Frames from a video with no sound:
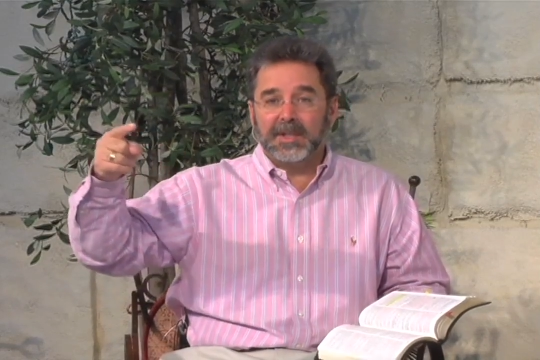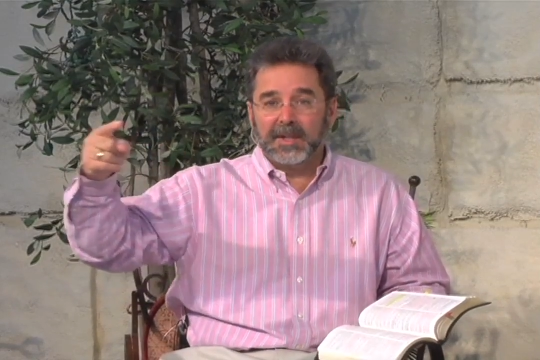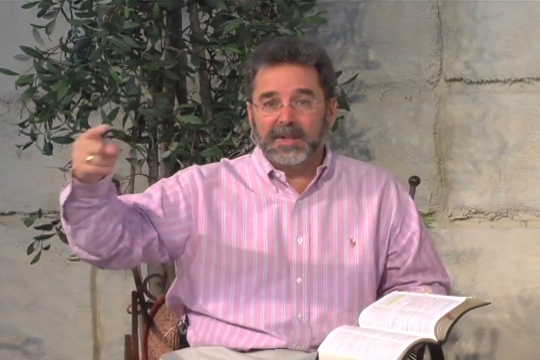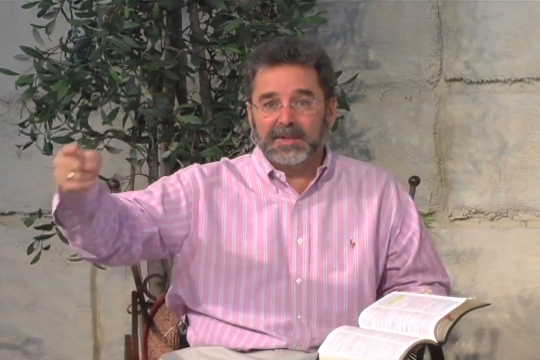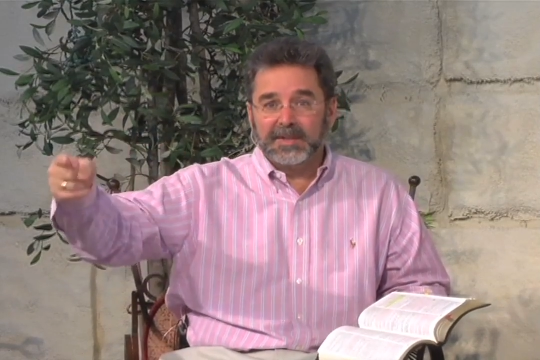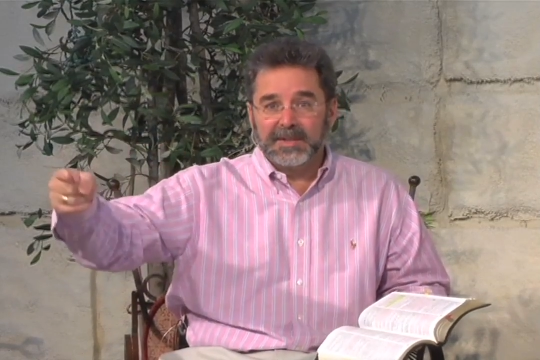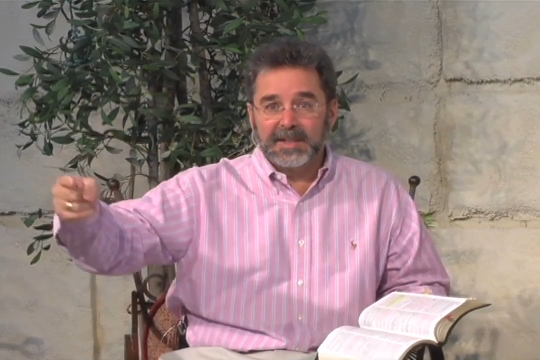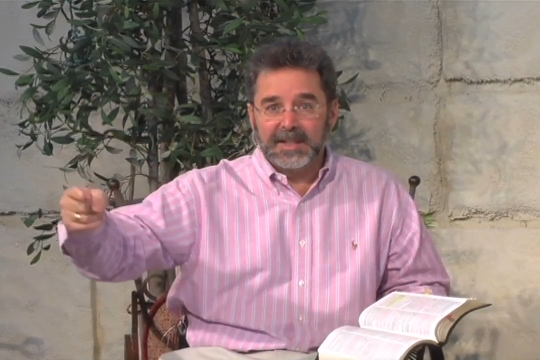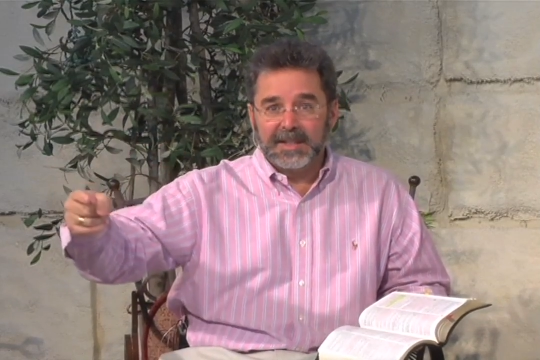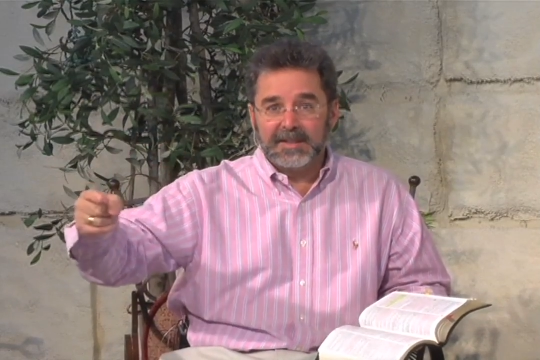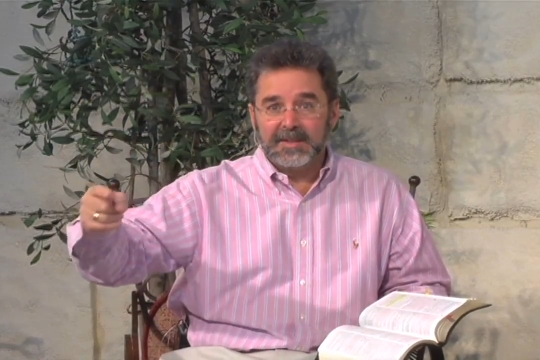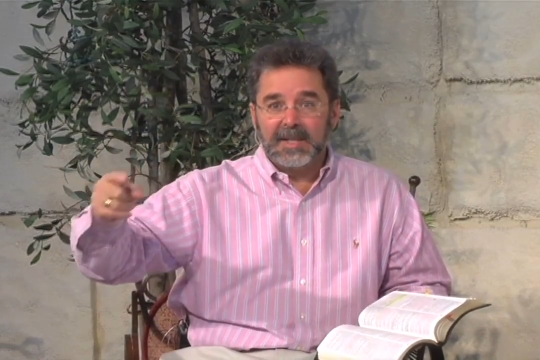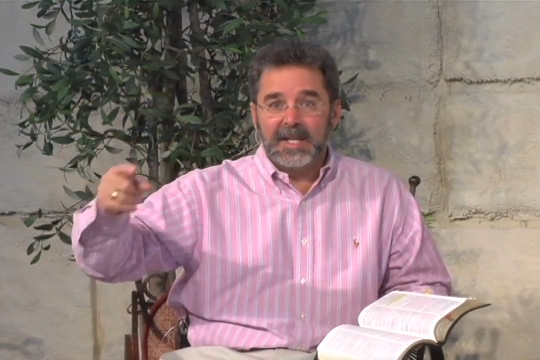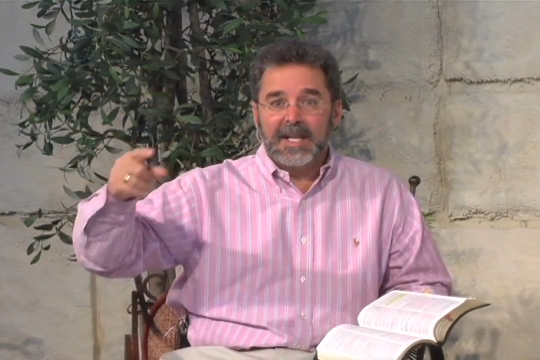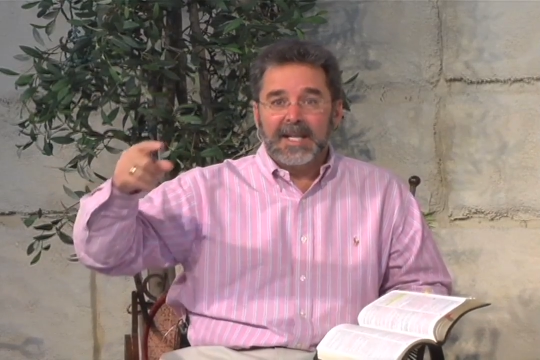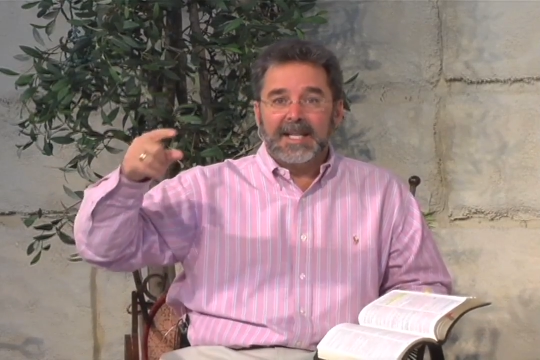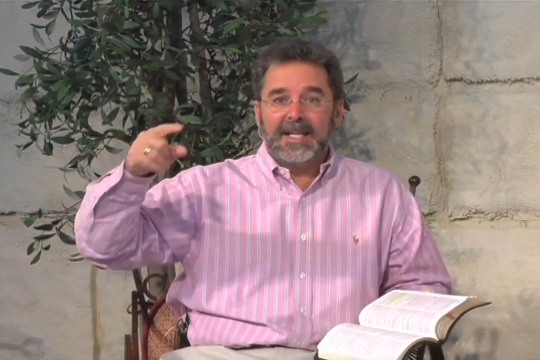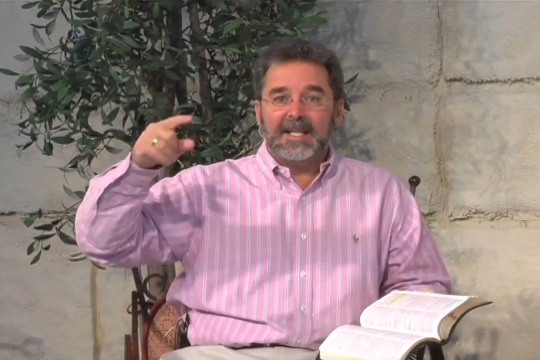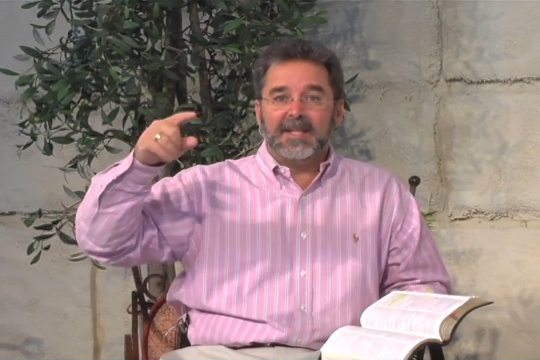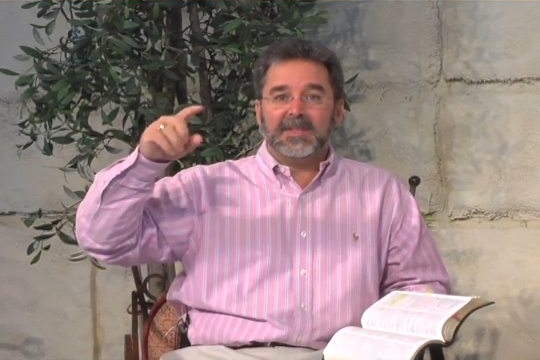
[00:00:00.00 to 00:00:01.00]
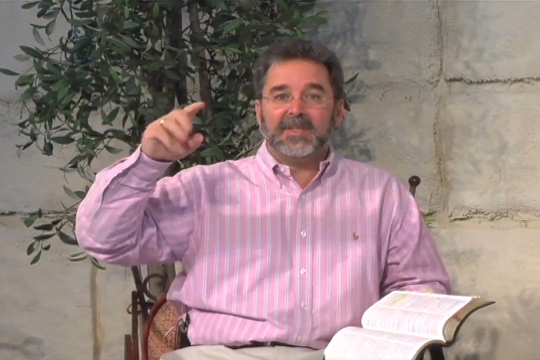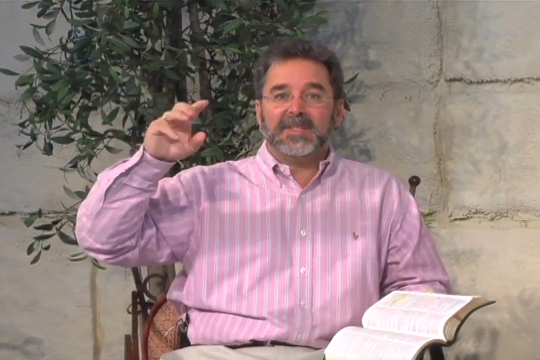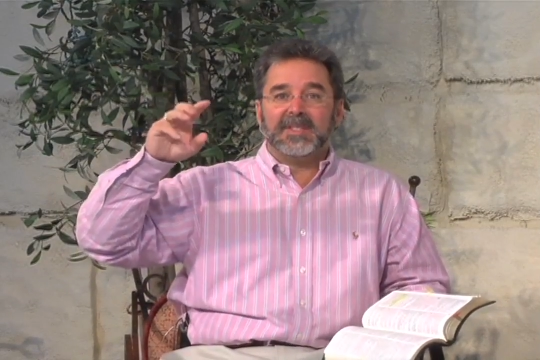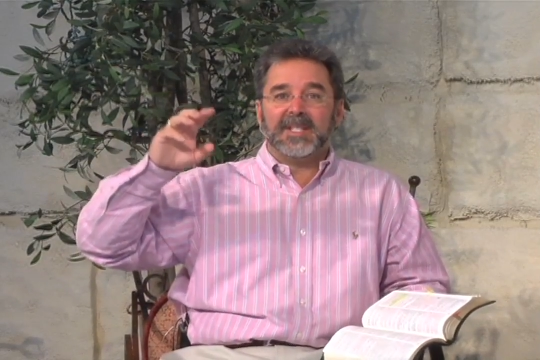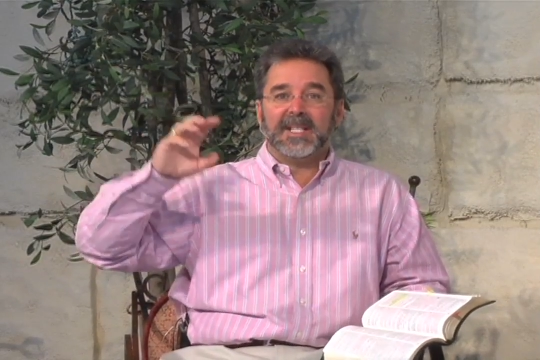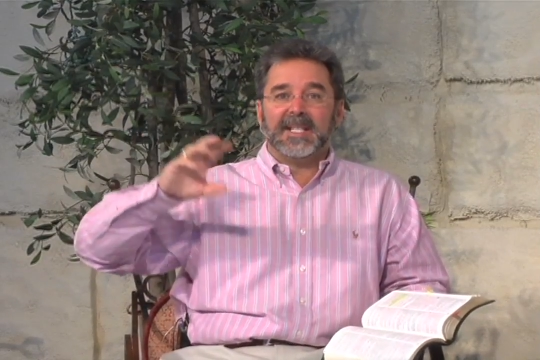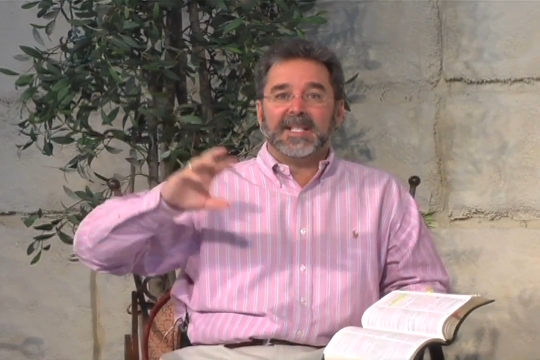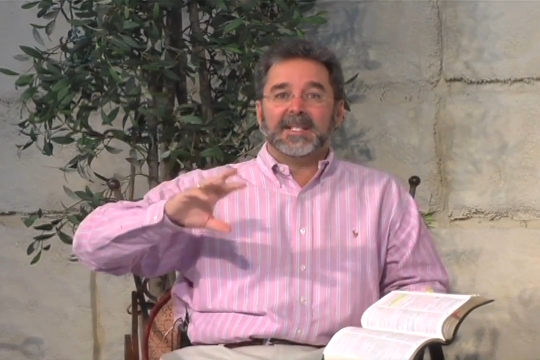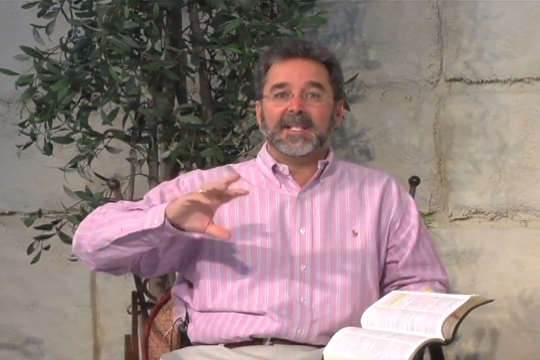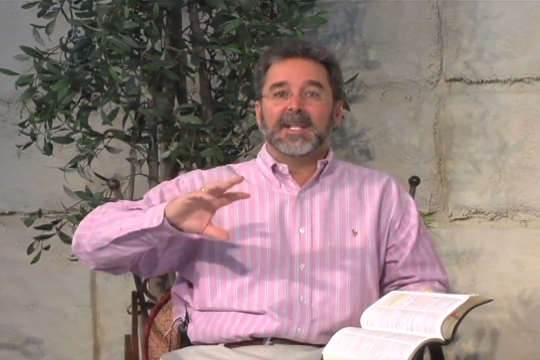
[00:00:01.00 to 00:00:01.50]
our sins. His
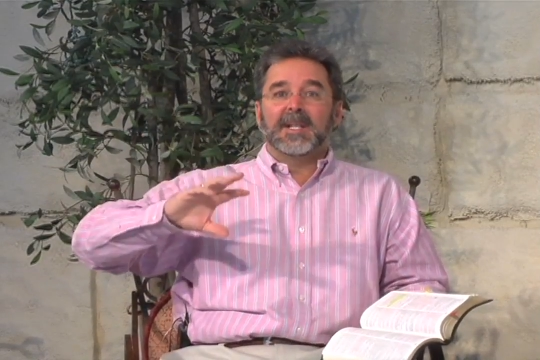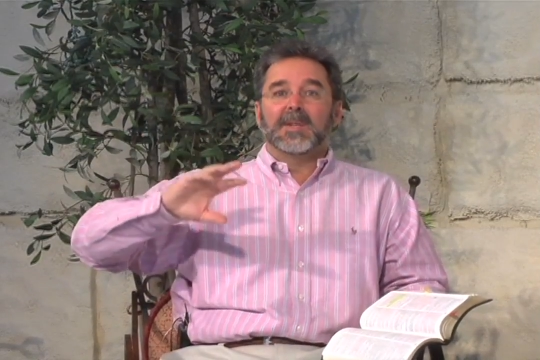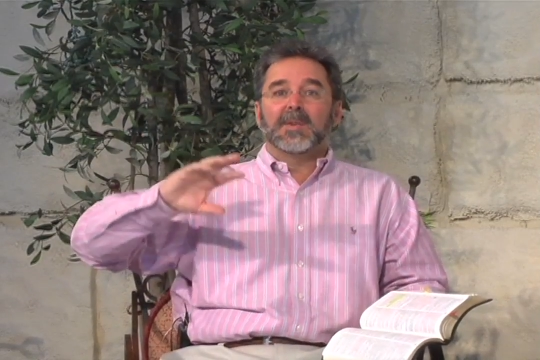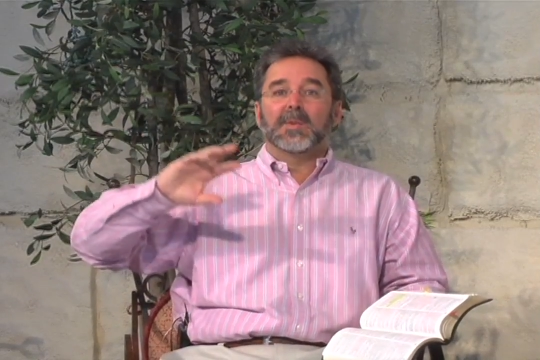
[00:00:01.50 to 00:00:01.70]
son